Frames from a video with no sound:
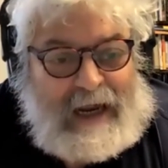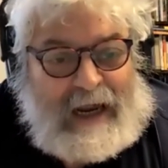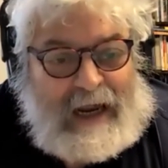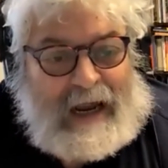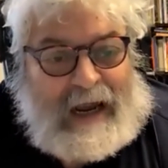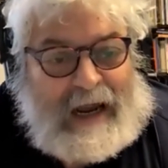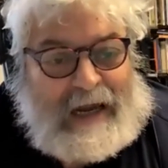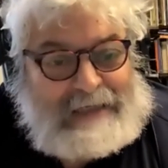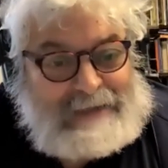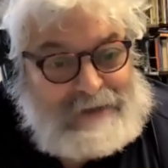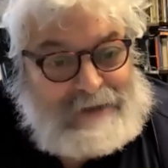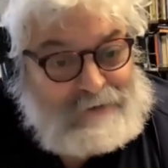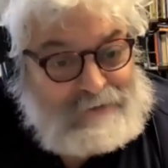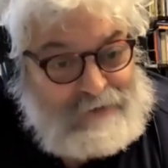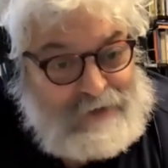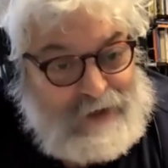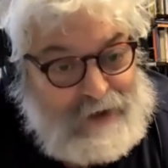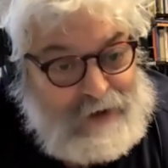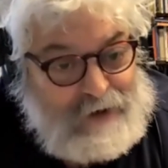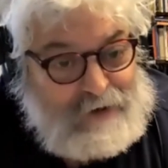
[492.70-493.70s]
I
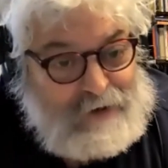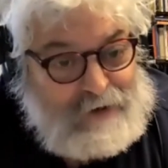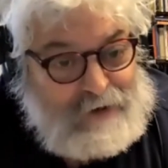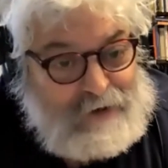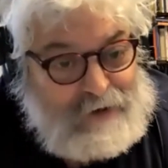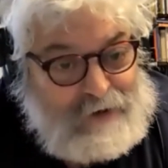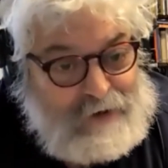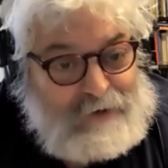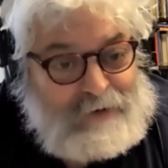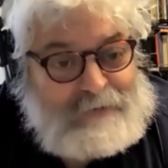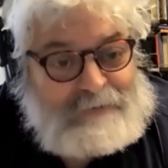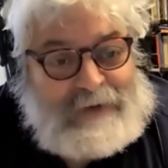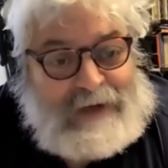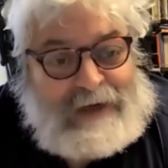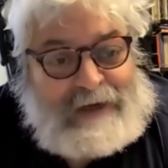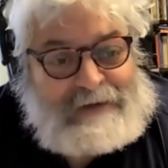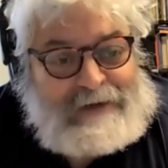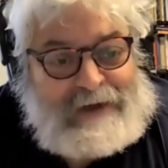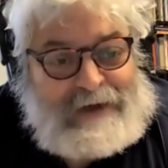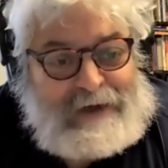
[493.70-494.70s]
don't know.
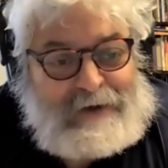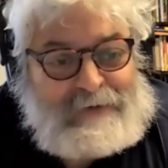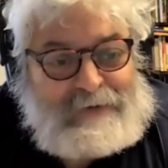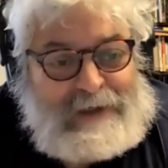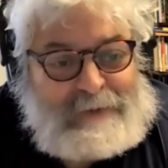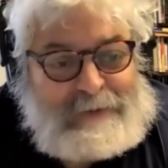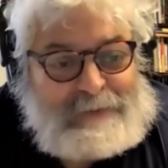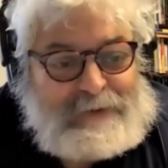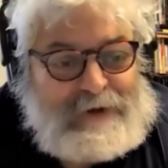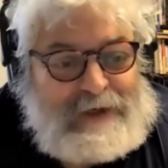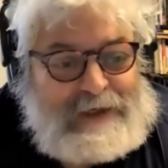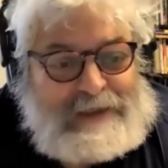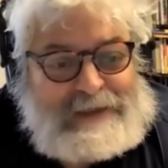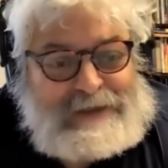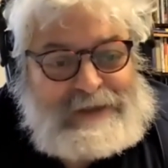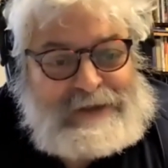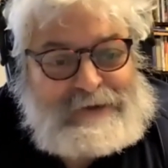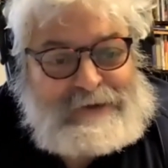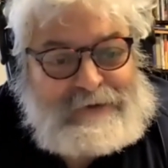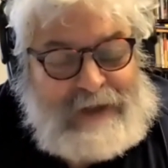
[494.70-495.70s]
They only
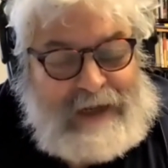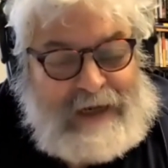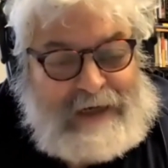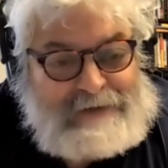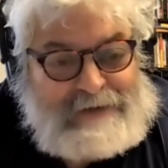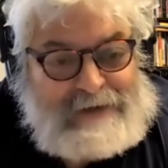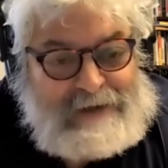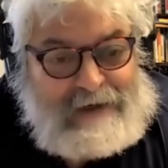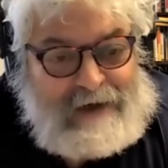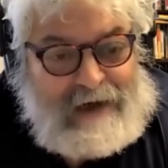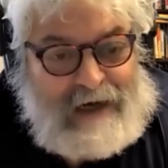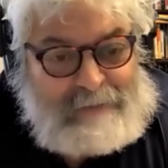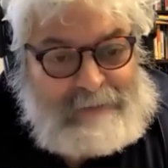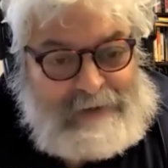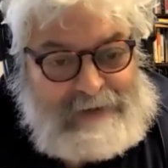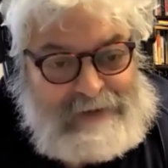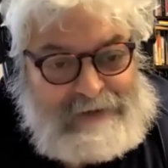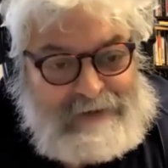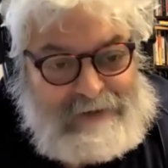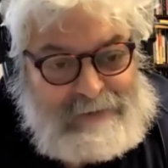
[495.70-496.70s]
printed 2,000
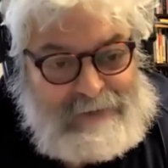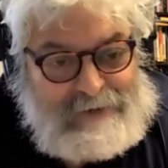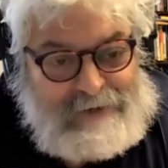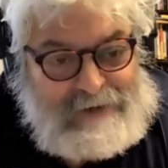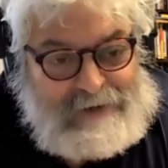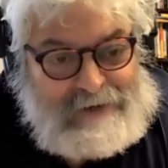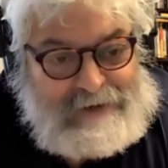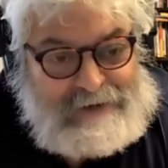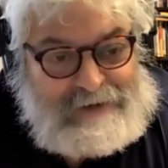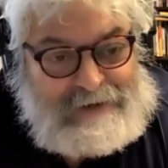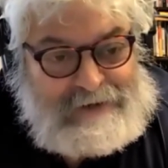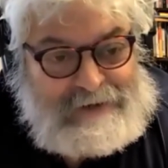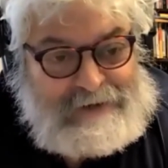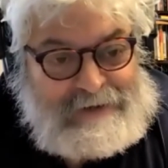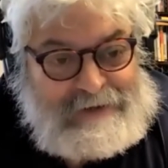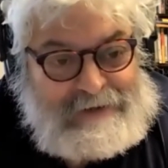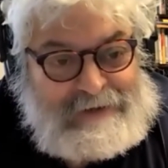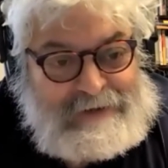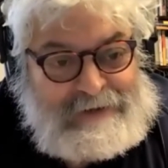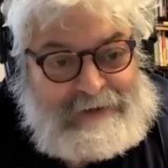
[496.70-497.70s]
copies of the book.
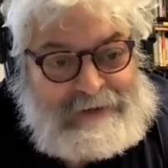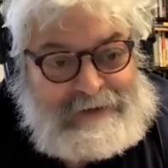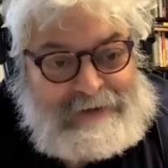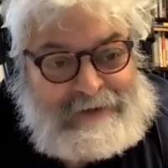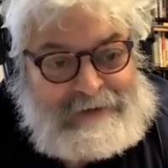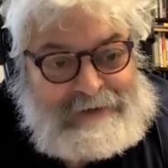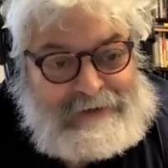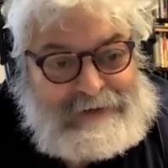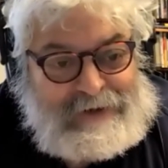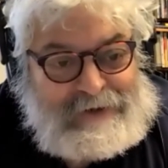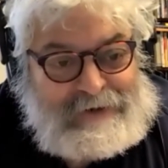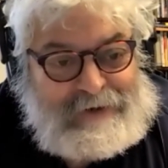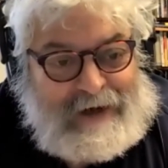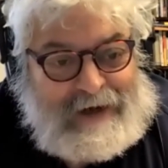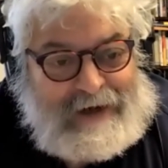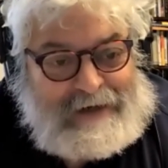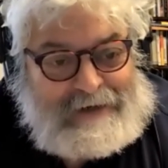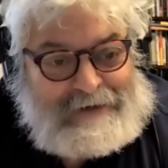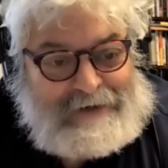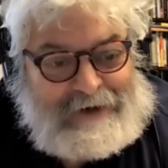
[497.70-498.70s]
So
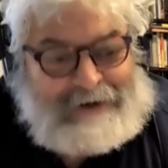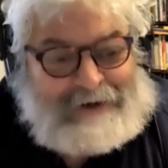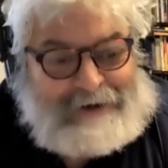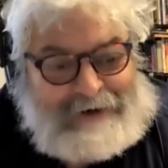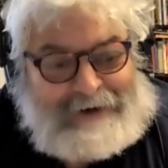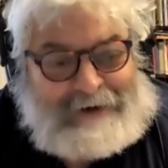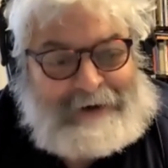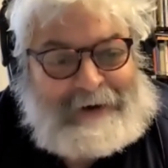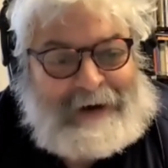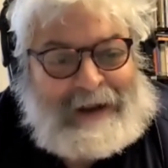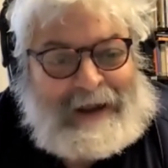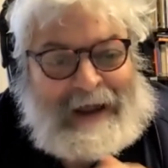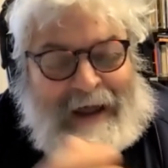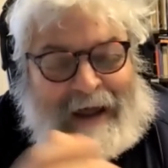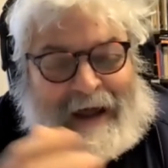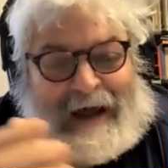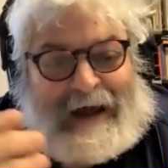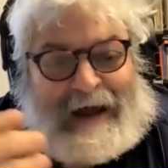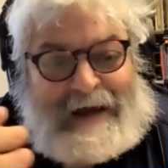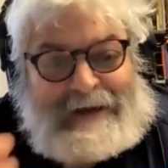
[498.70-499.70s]

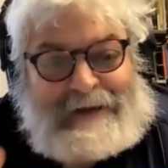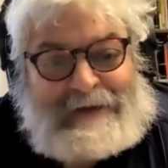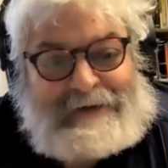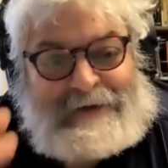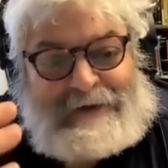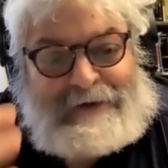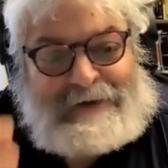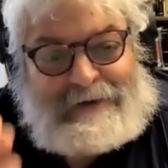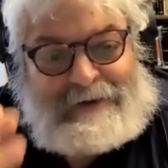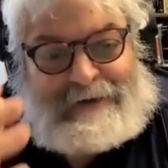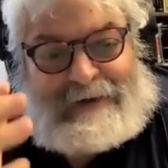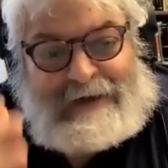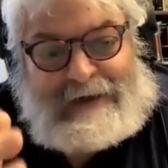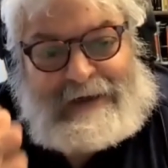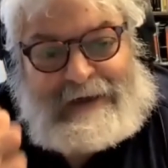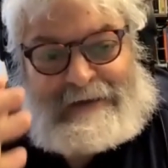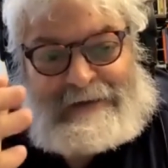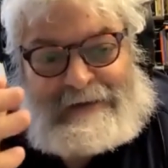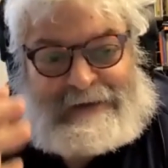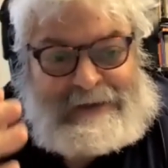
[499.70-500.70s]
either
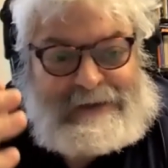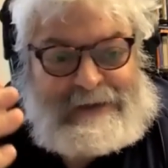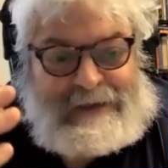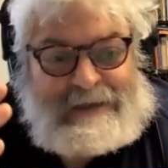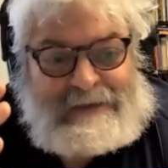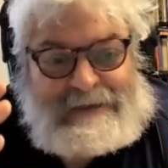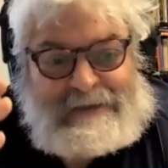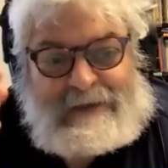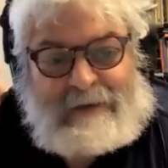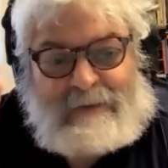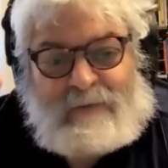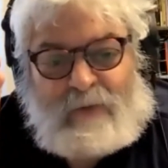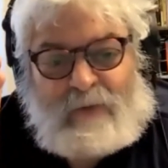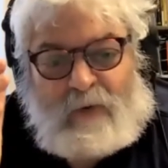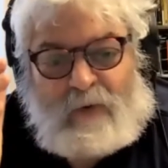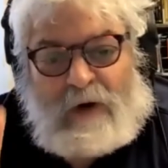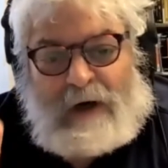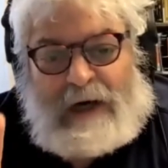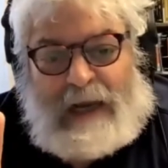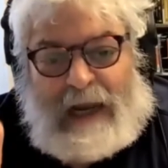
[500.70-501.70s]
there's some
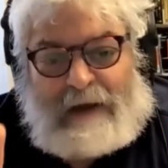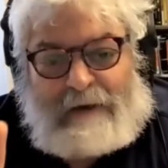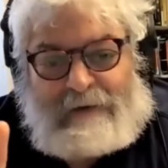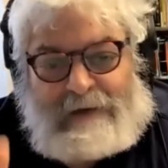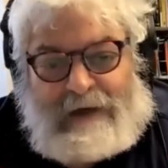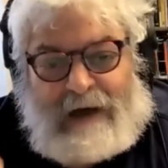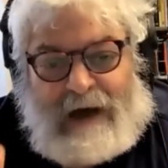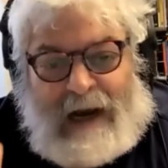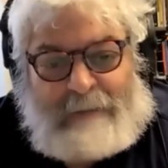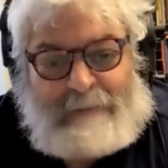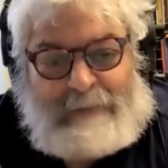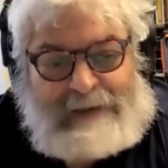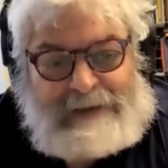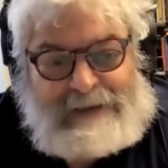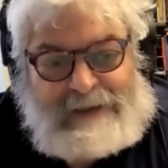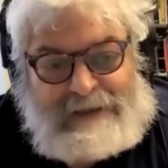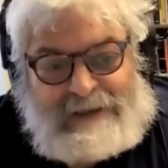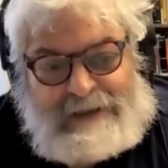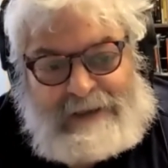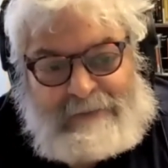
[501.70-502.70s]
worn out
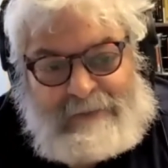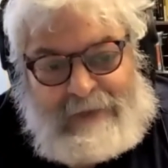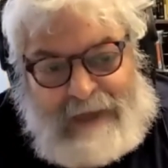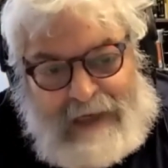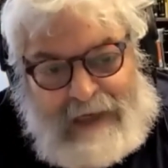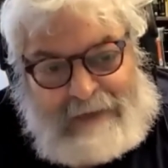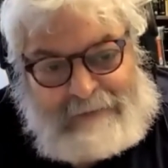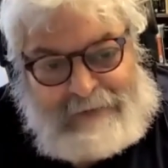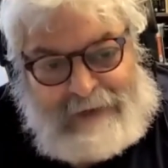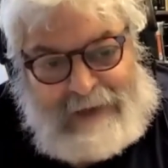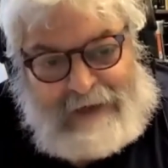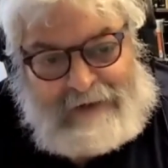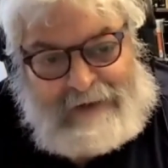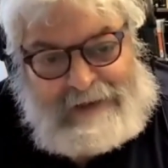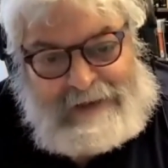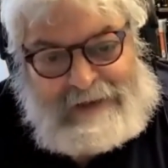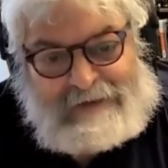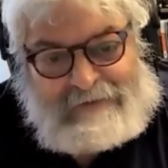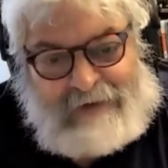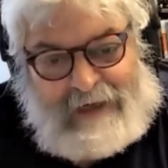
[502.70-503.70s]
copies in some
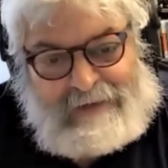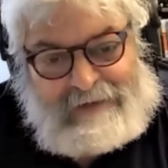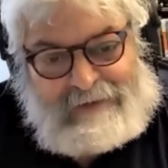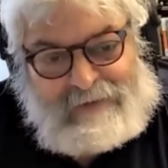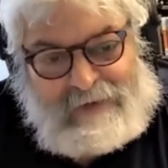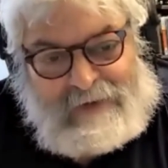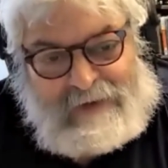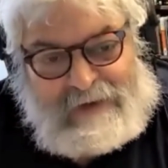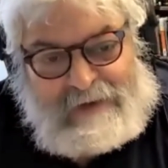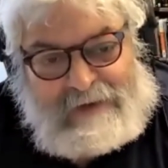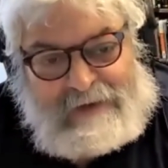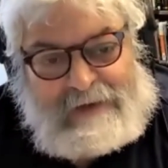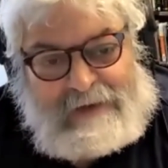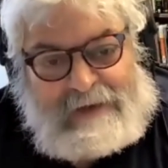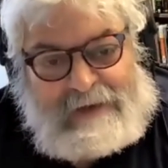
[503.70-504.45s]
libraries around the world